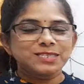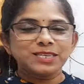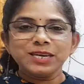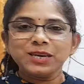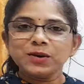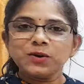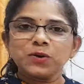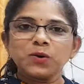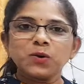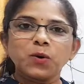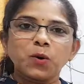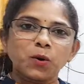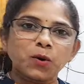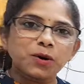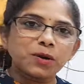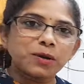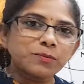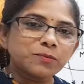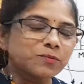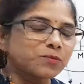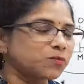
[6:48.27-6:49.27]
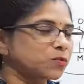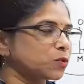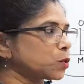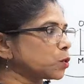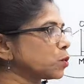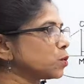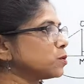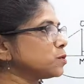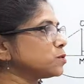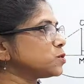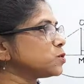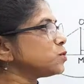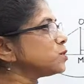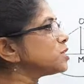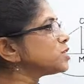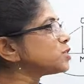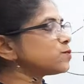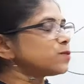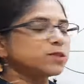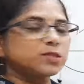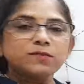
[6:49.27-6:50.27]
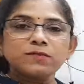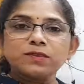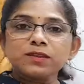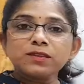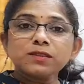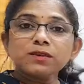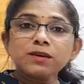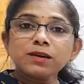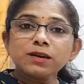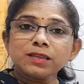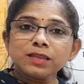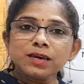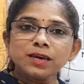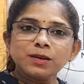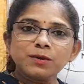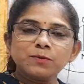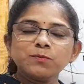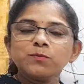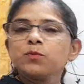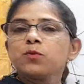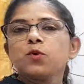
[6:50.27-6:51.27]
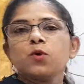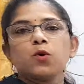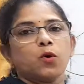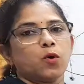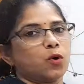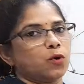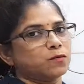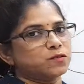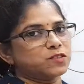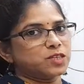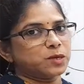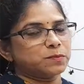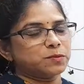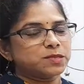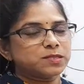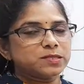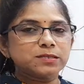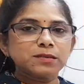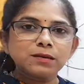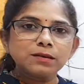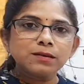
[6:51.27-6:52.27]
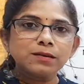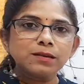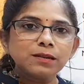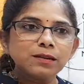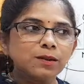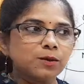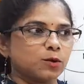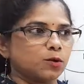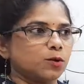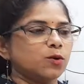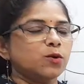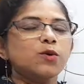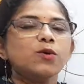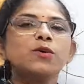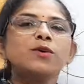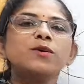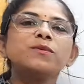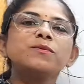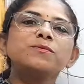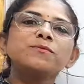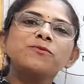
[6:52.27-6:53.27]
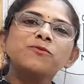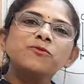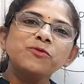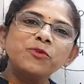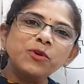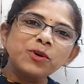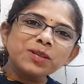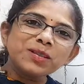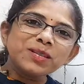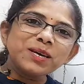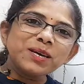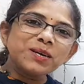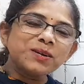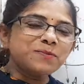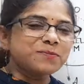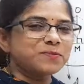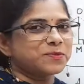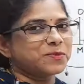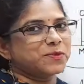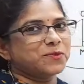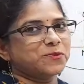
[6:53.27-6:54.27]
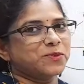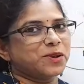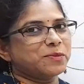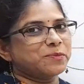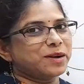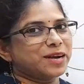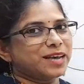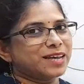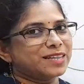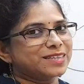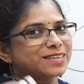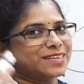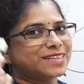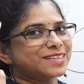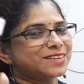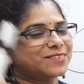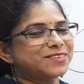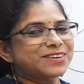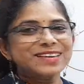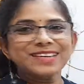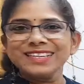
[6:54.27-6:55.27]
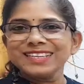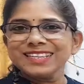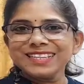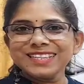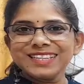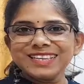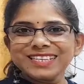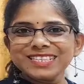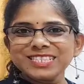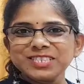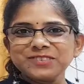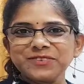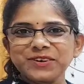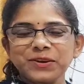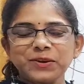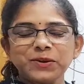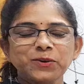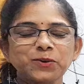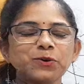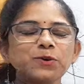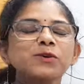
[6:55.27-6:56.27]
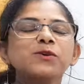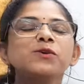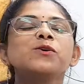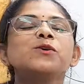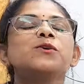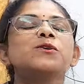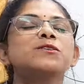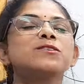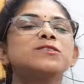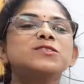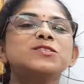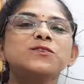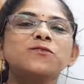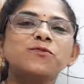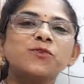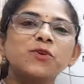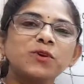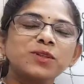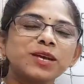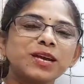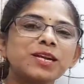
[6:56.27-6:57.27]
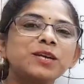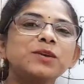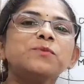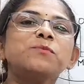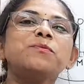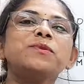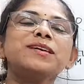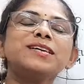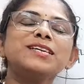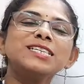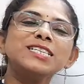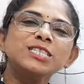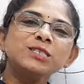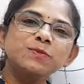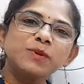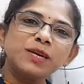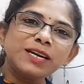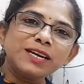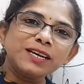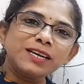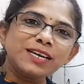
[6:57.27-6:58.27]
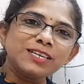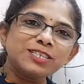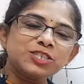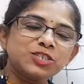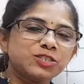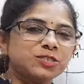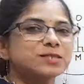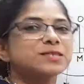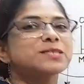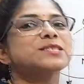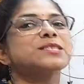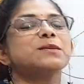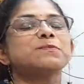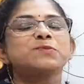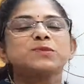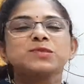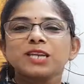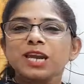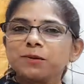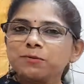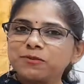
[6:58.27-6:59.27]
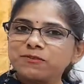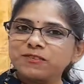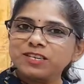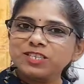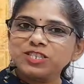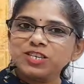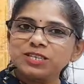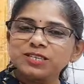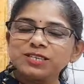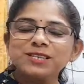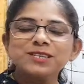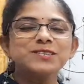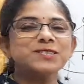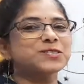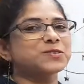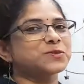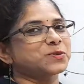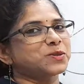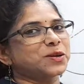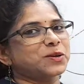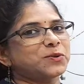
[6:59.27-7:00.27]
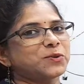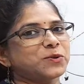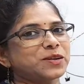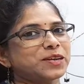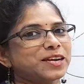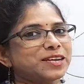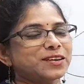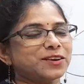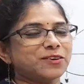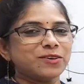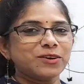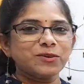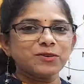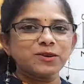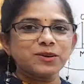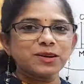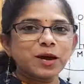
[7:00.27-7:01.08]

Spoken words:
the chord. So this was our third theorem of chapter circle. Fourth theorem will be done in our next video. So for that, please be in touch, subscribe our channel so that you will get the regular